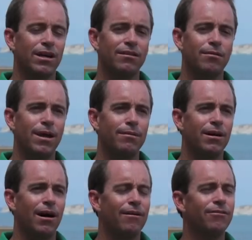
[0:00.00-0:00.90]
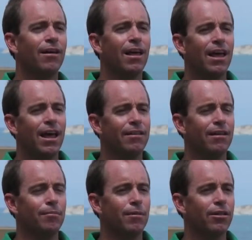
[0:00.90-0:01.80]
we cut the baby off,
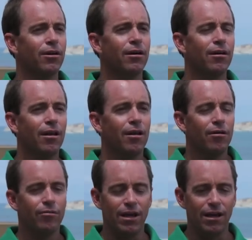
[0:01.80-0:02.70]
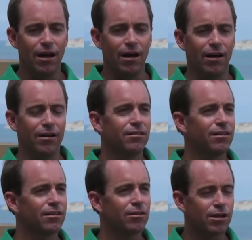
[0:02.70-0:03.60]
and then the mother, we uh,
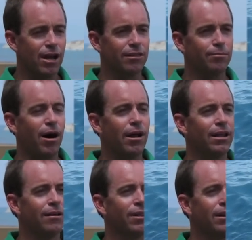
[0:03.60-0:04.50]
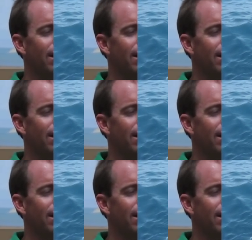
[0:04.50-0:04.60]
cut the body of the